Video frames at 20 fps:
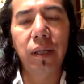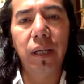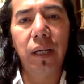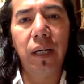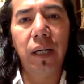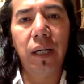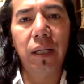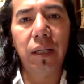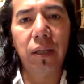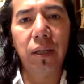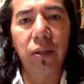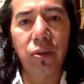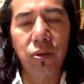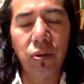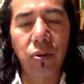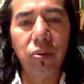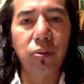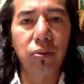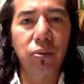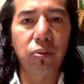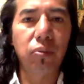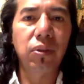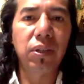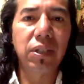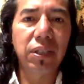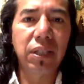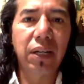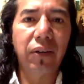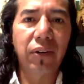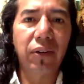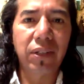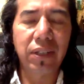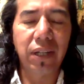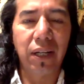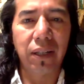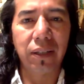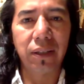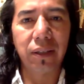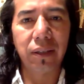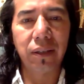And so to the sacred
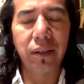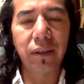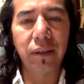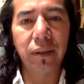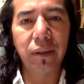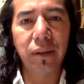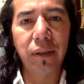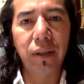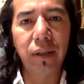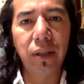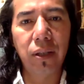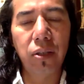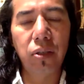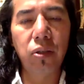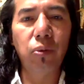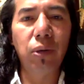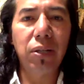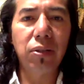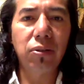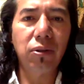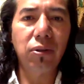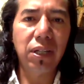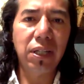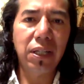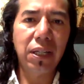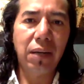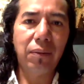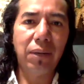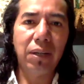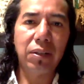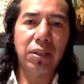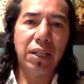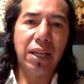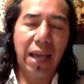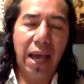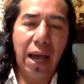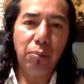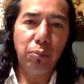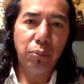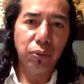sites. You were talking about
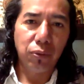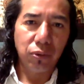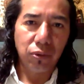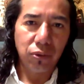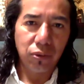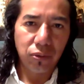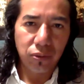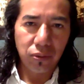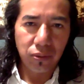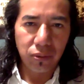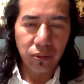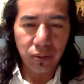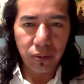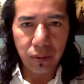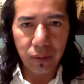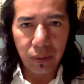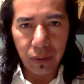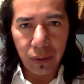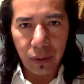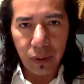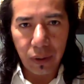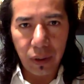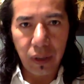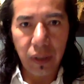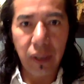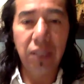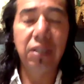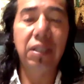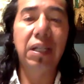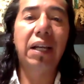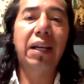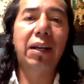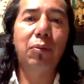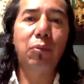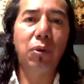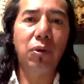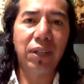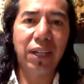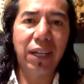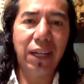apples, the sacred
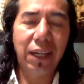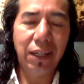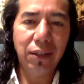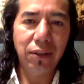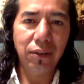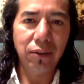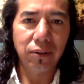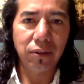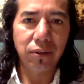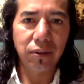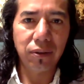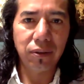volcanoes.